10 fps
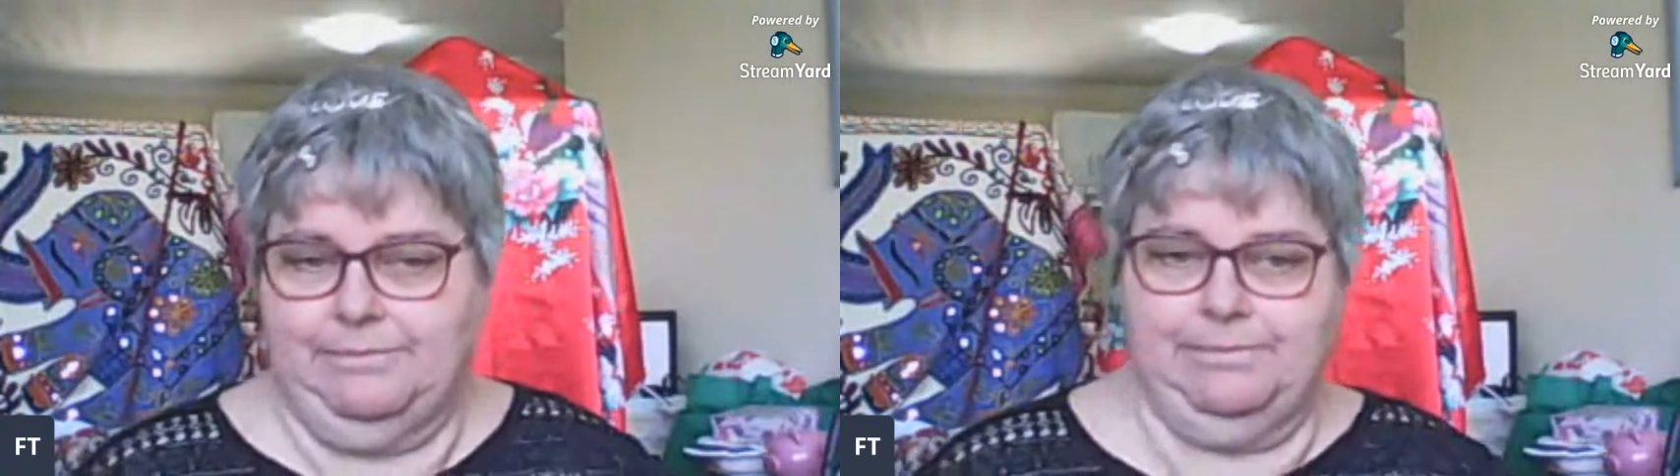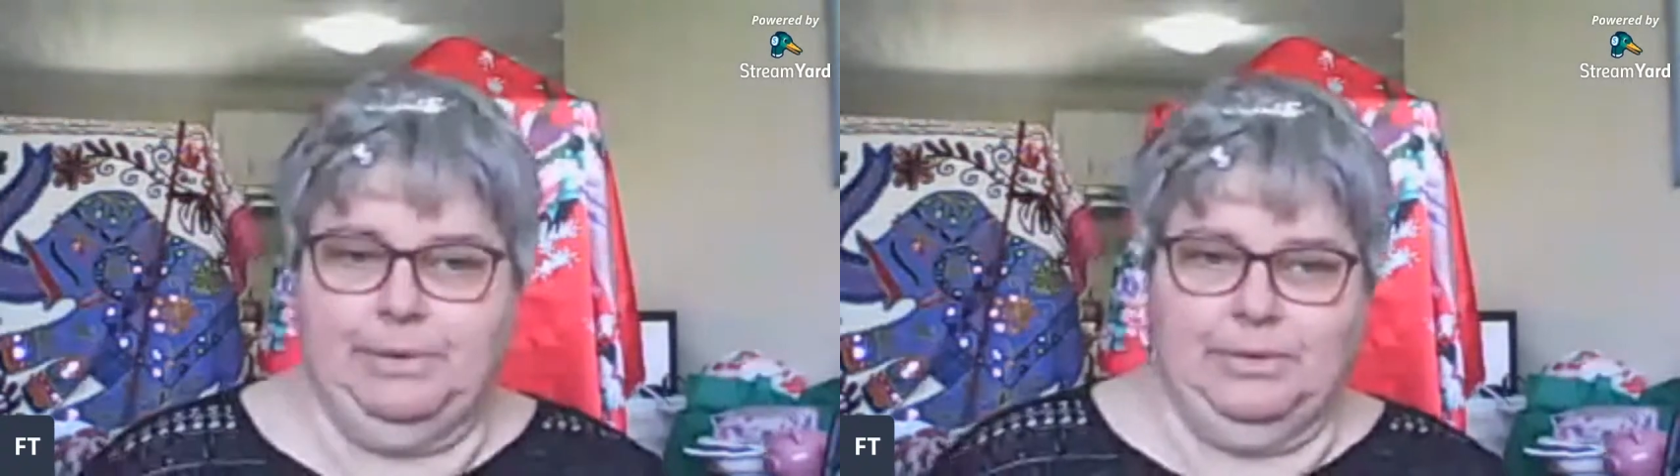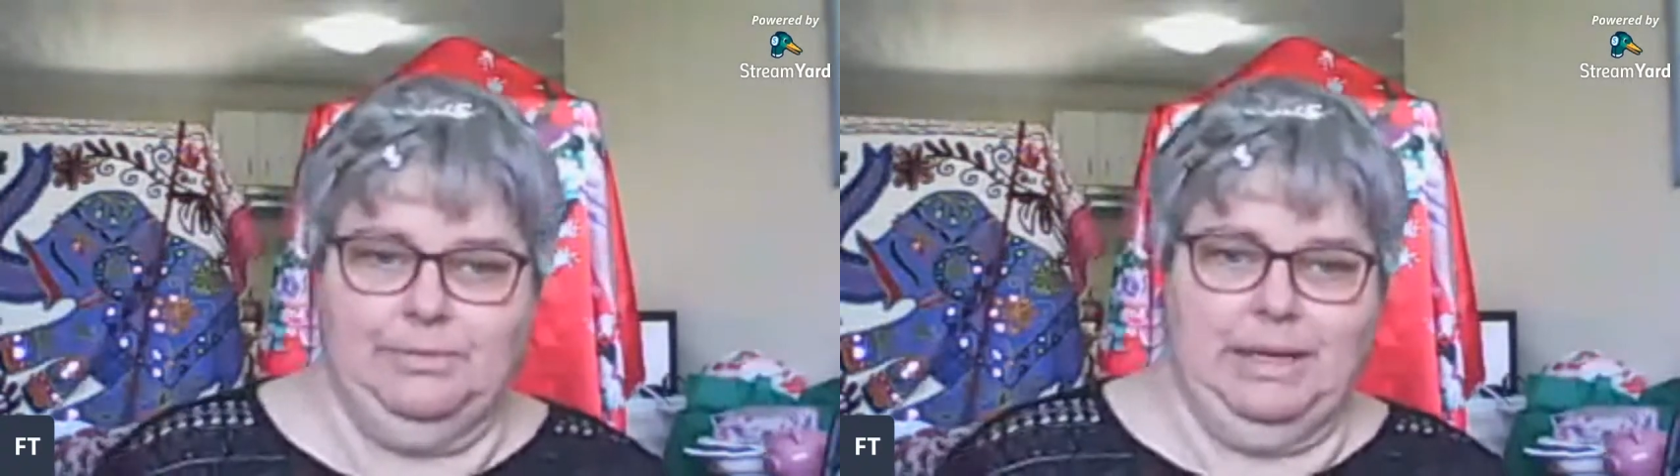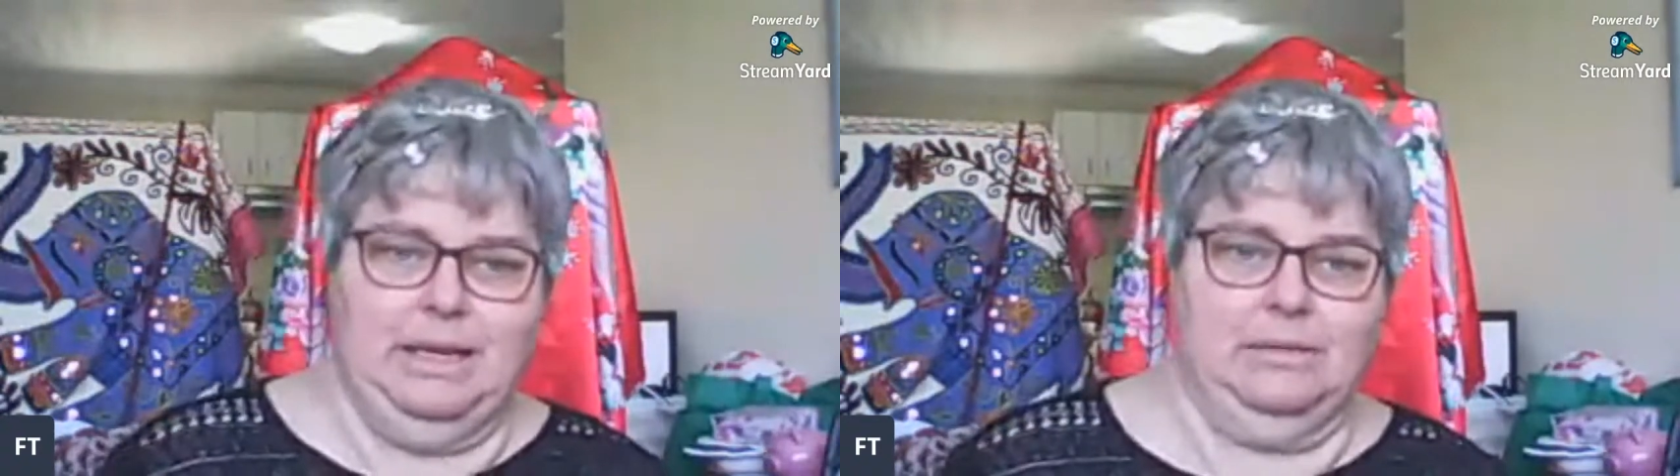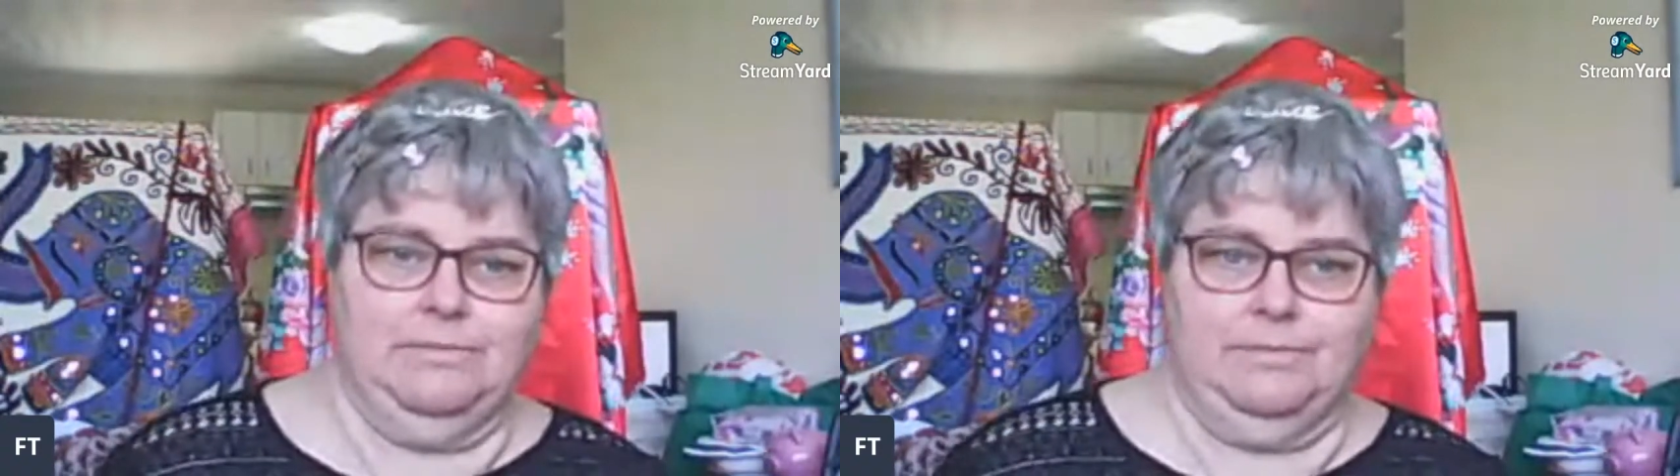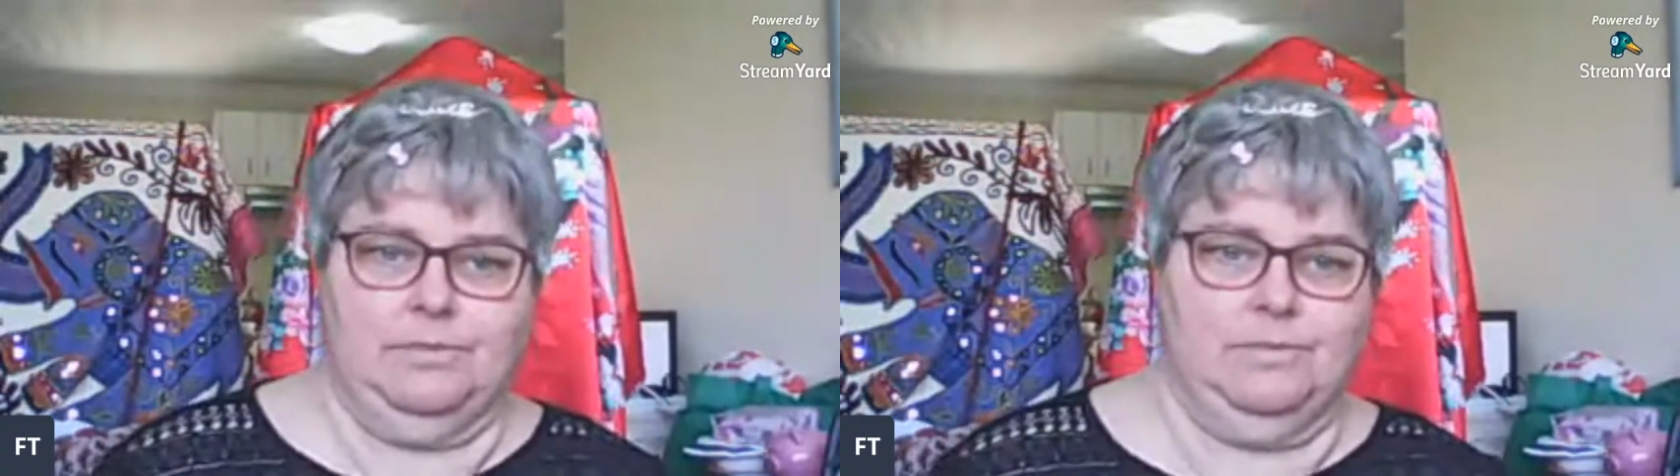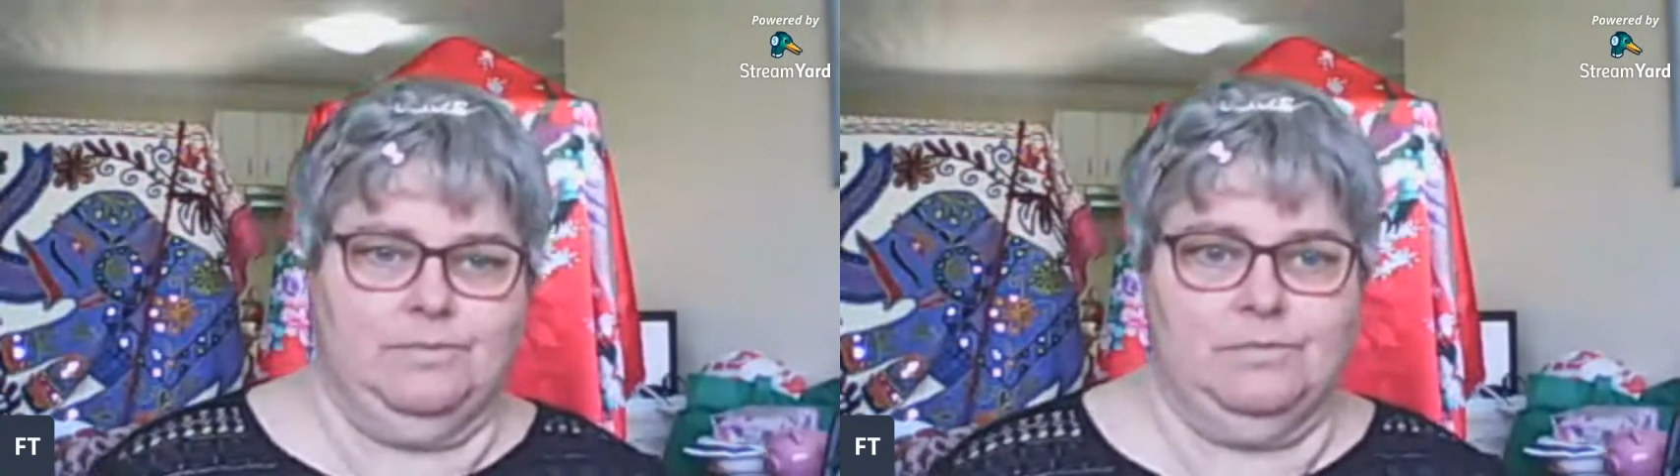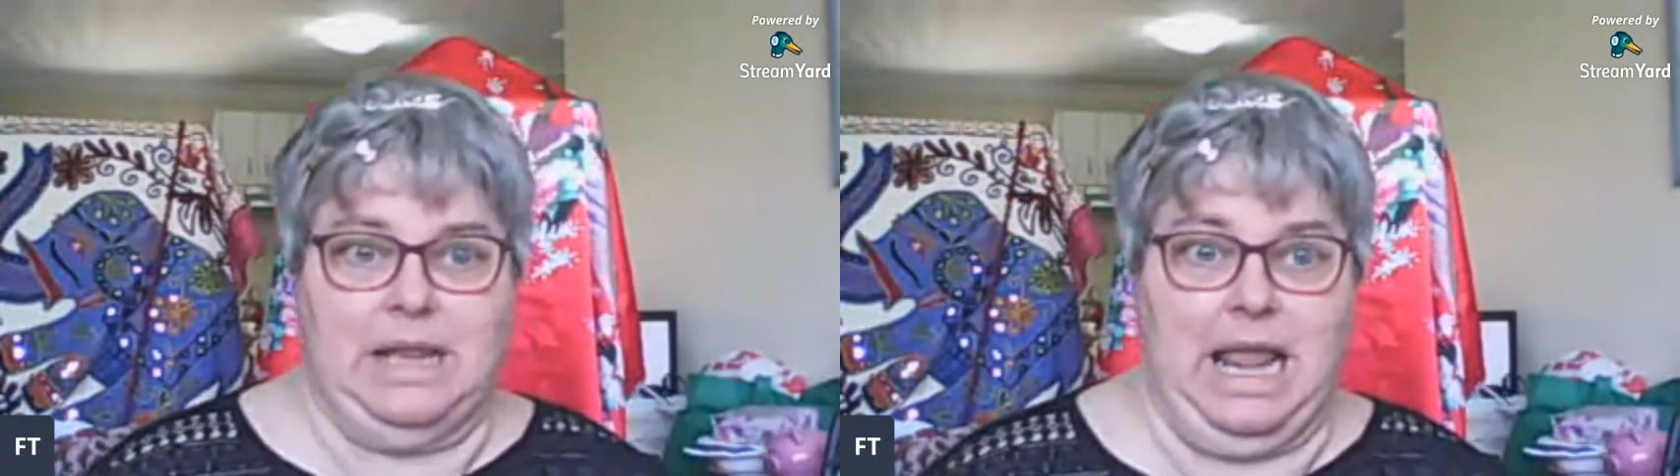possibly
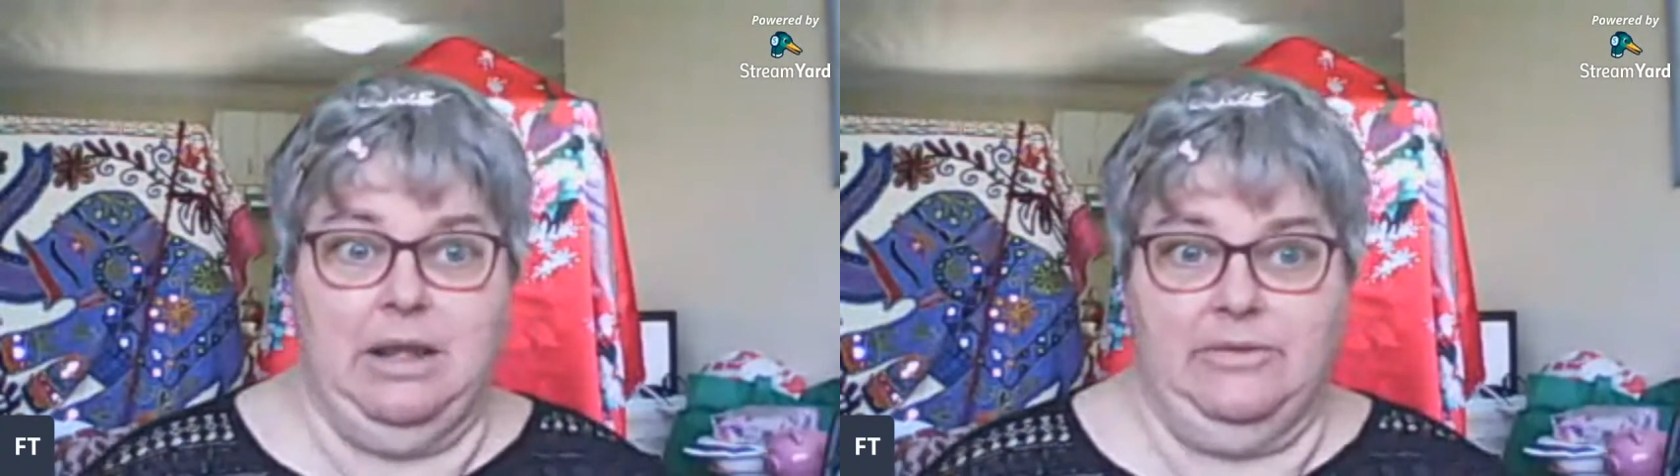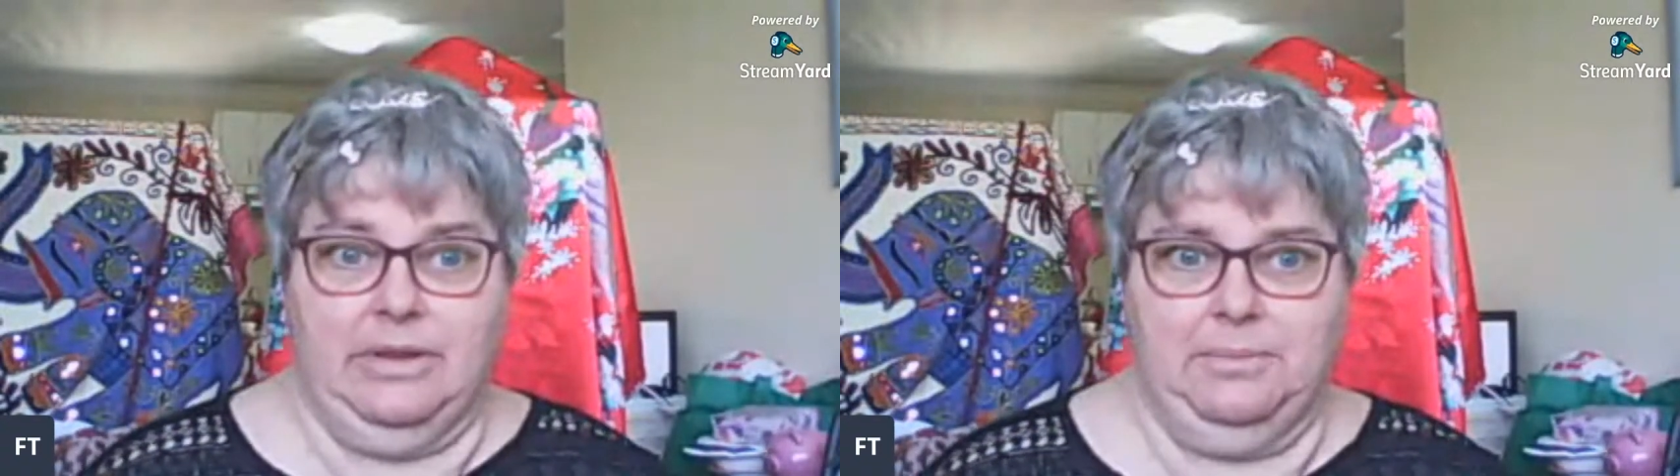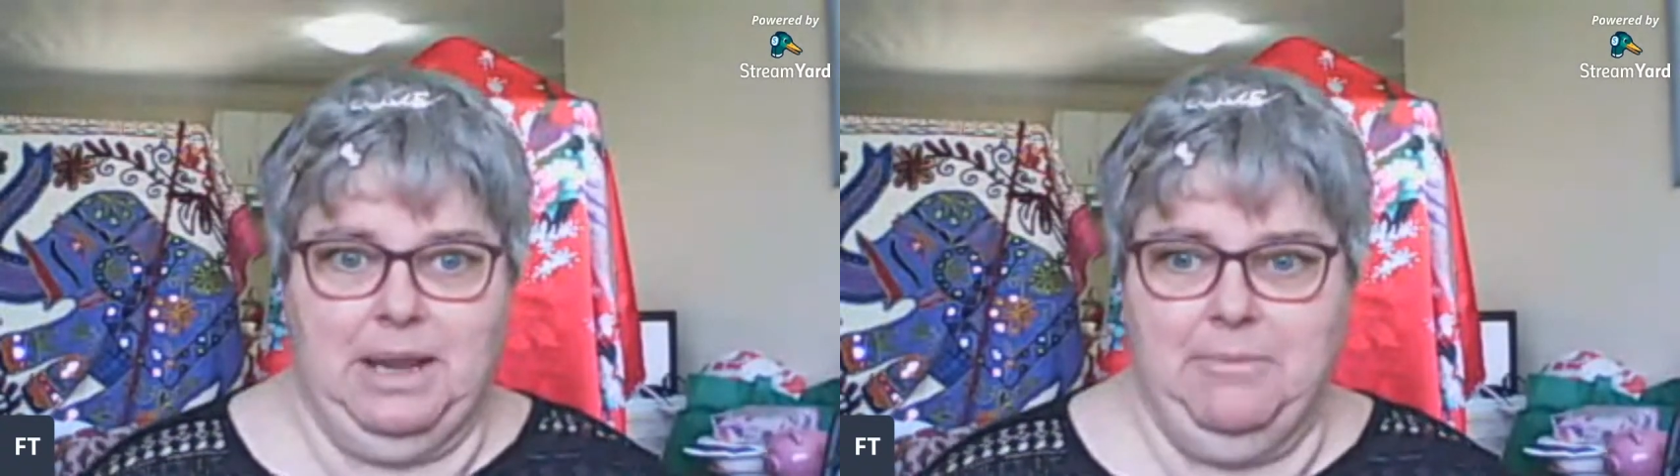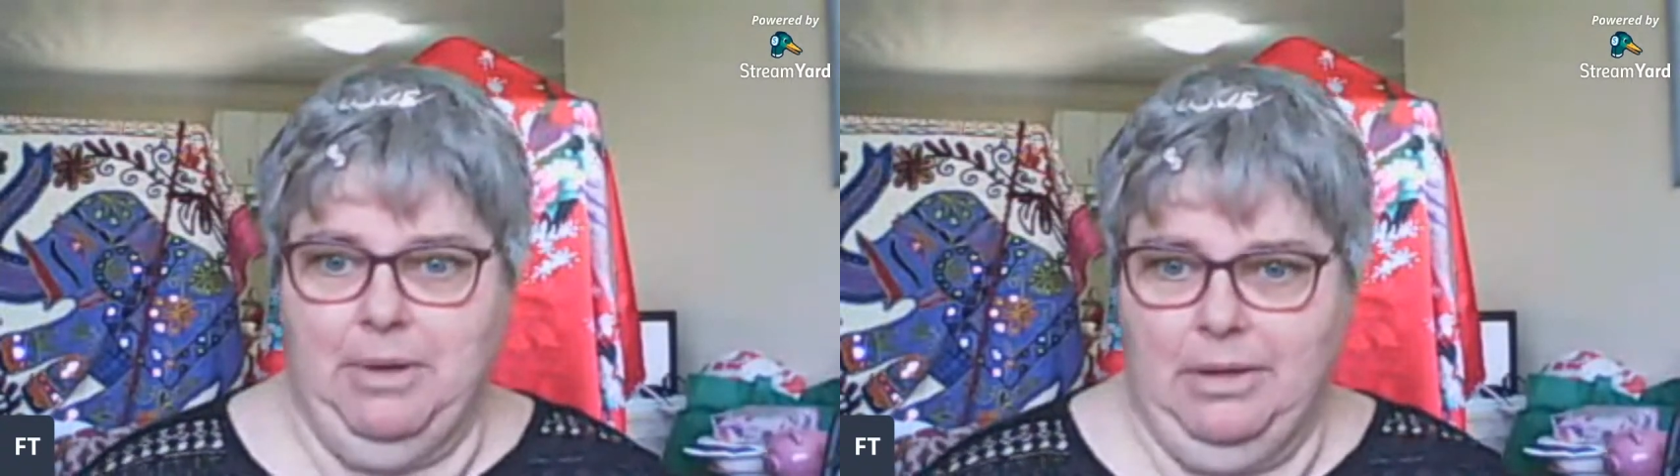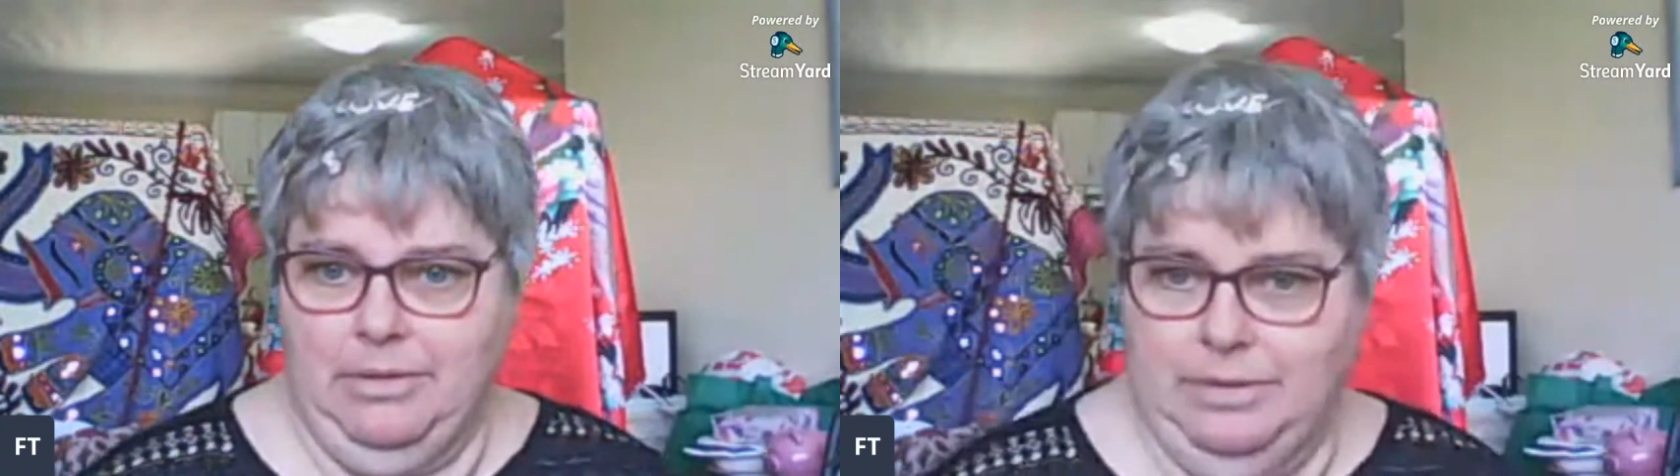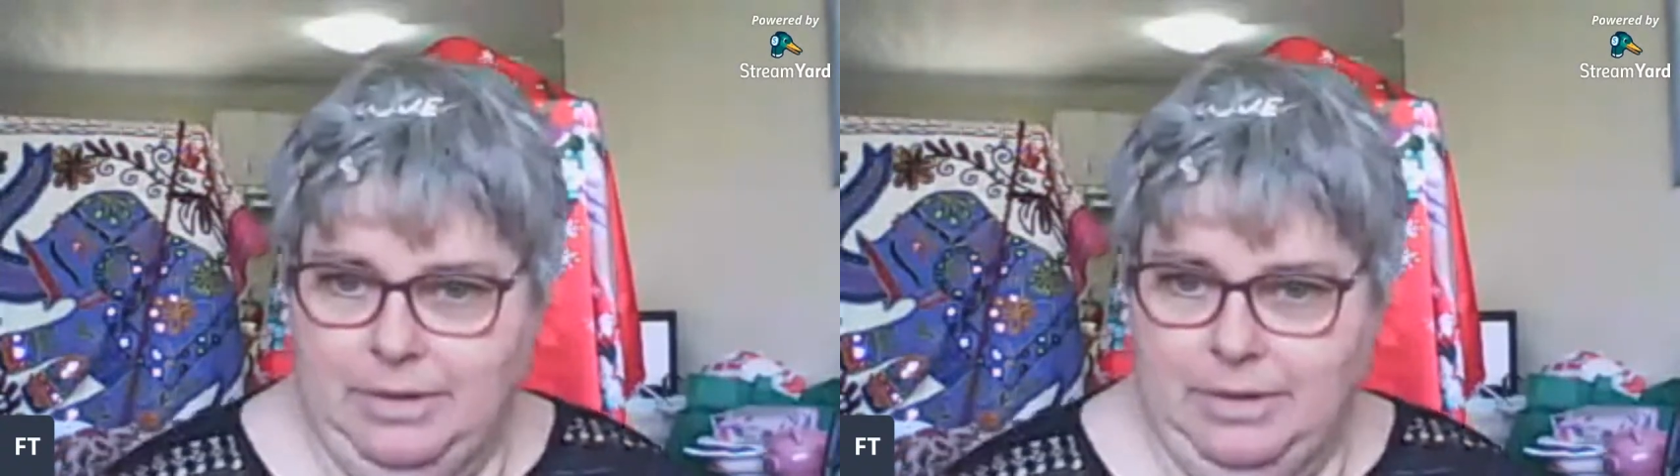end of September.